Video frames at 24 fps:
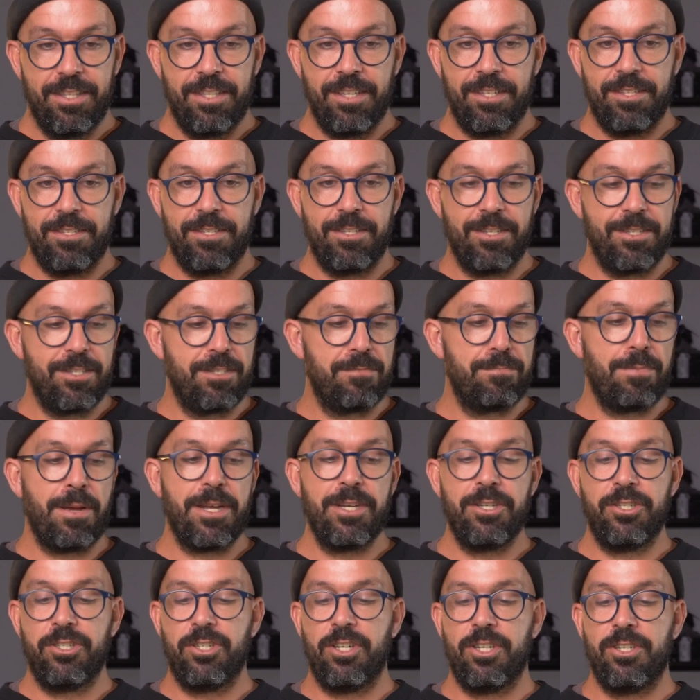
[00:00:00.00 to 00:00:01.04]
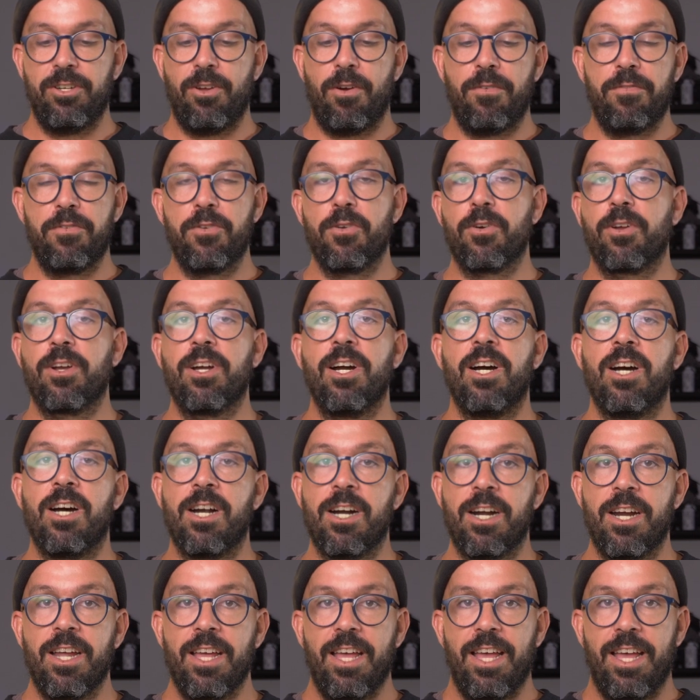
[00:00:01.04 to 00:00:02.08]
suspension of your
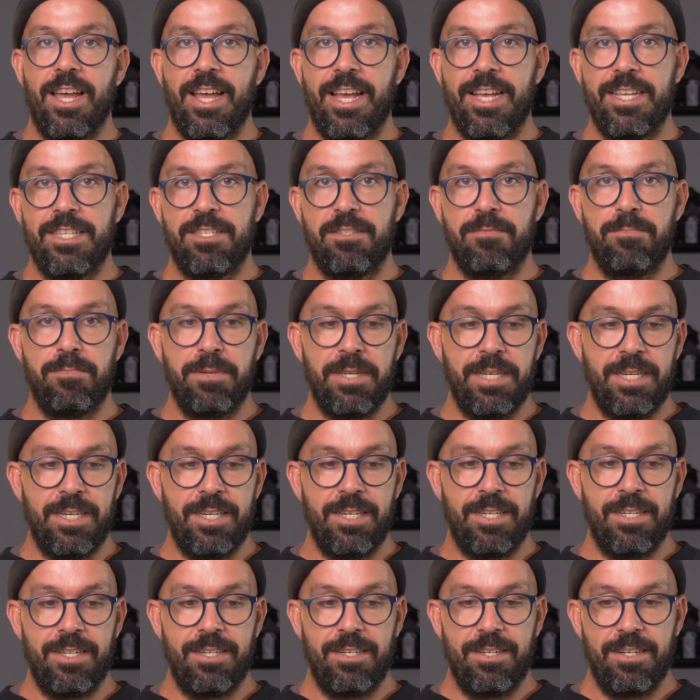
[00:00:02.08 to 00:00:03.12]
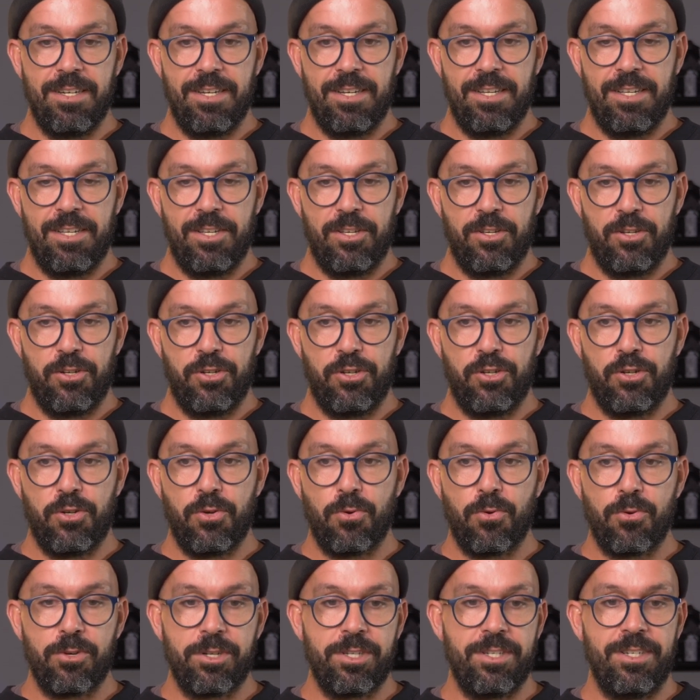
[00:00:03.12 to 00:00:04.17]
car has been
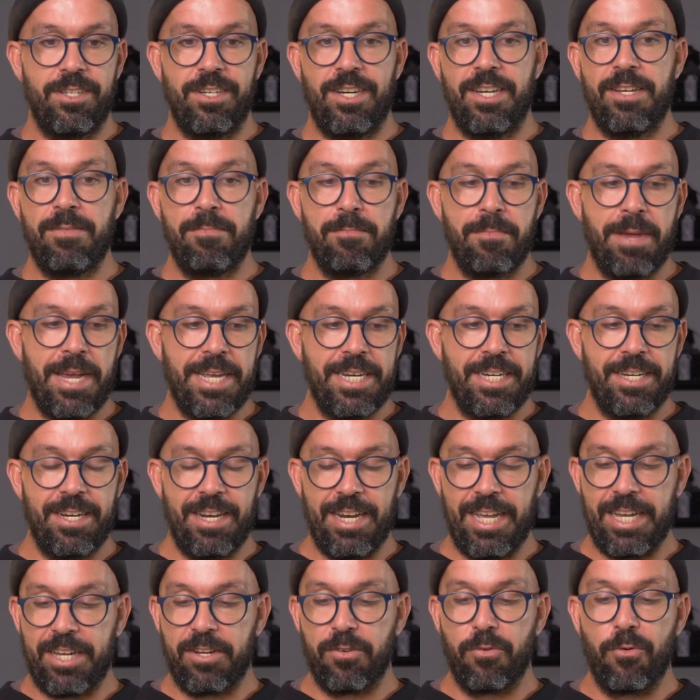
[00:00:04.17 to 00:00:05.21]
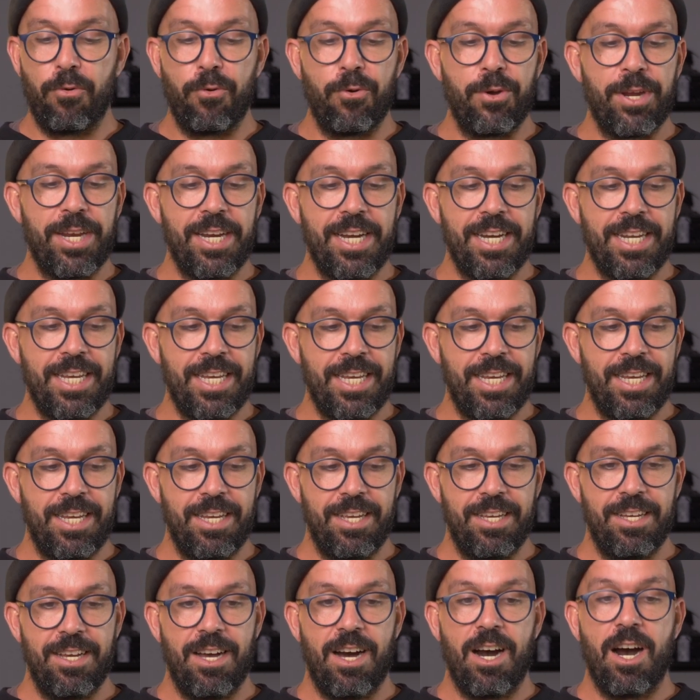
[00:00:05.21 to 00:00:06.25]
shortened and made it like really
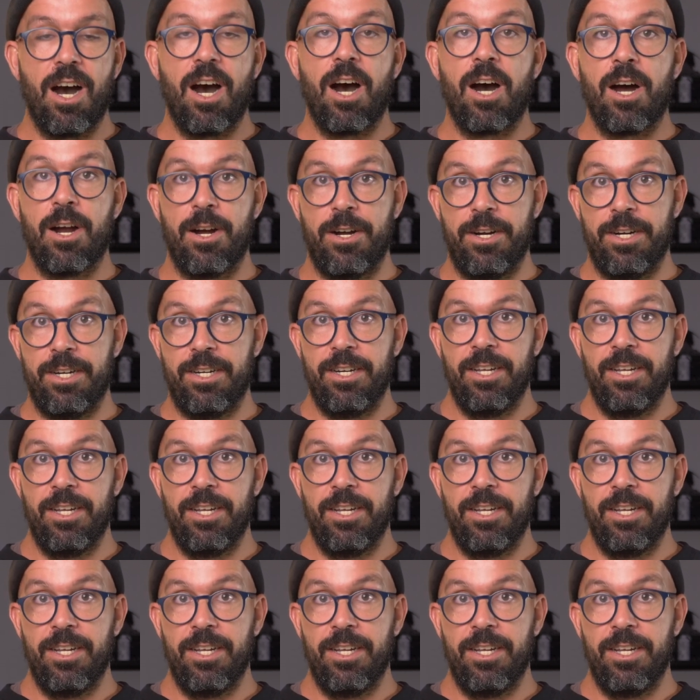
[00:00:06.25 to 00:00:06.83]
hard